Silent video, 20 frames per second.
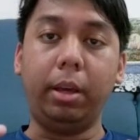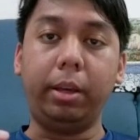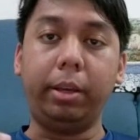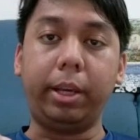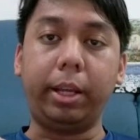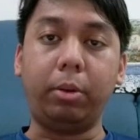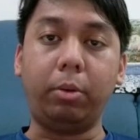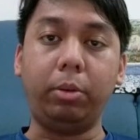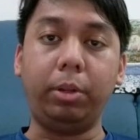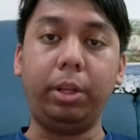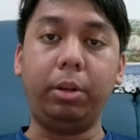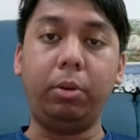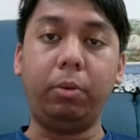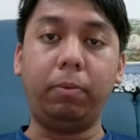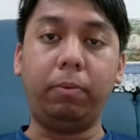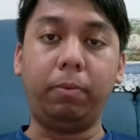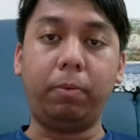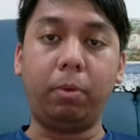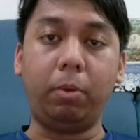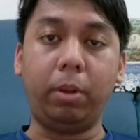can only do
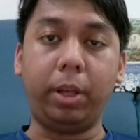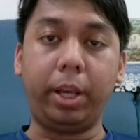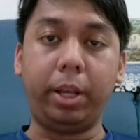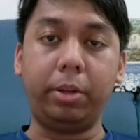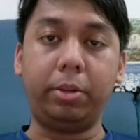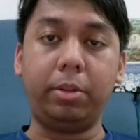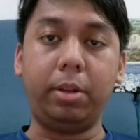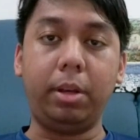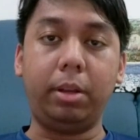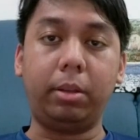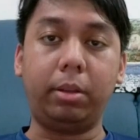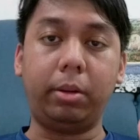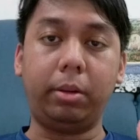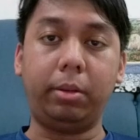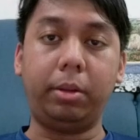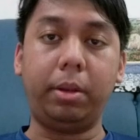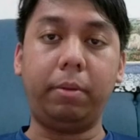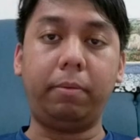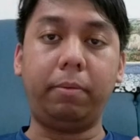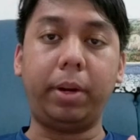full HD
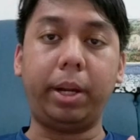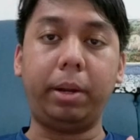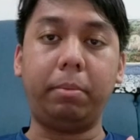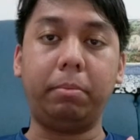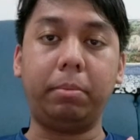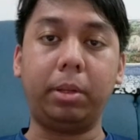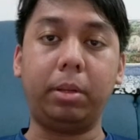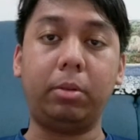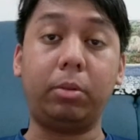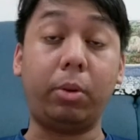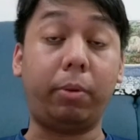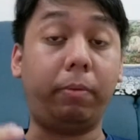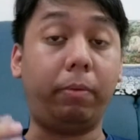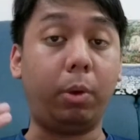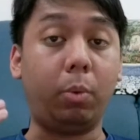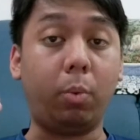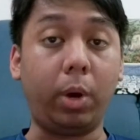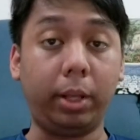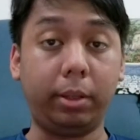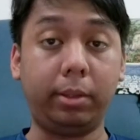30 frames, so if
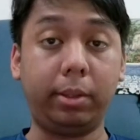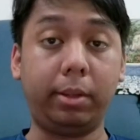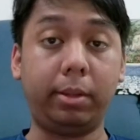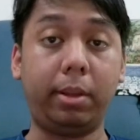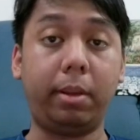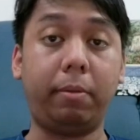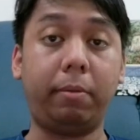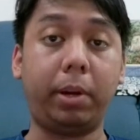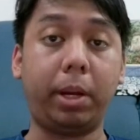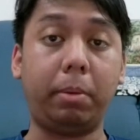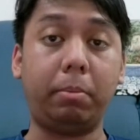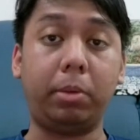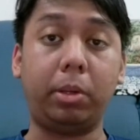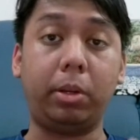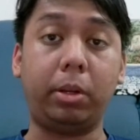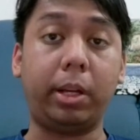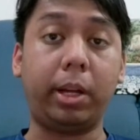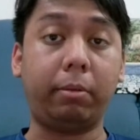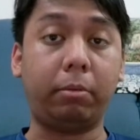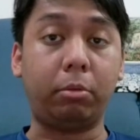you want 60 frames,
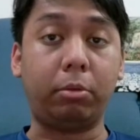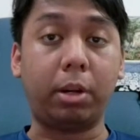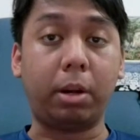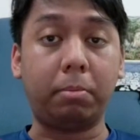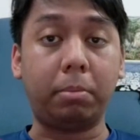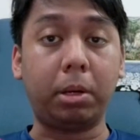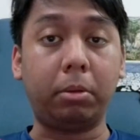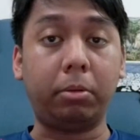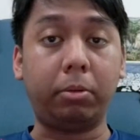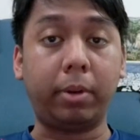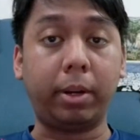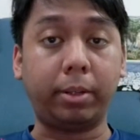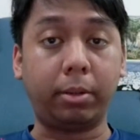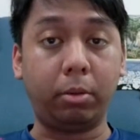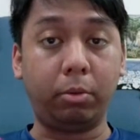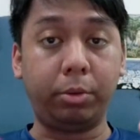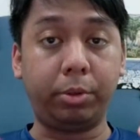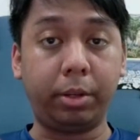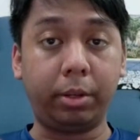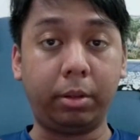you're gonna have to drop down the
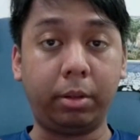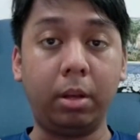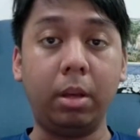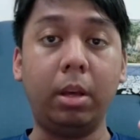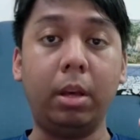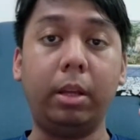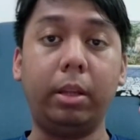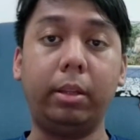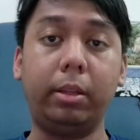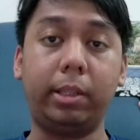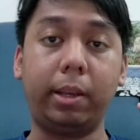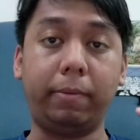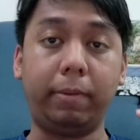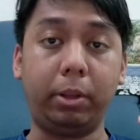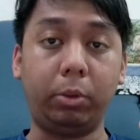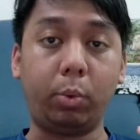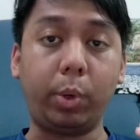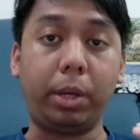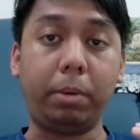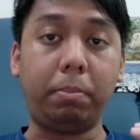resolution to
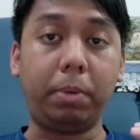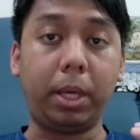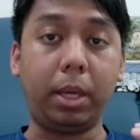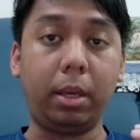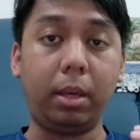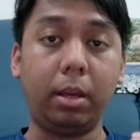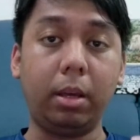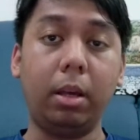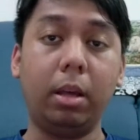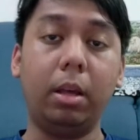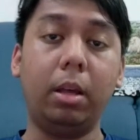720p.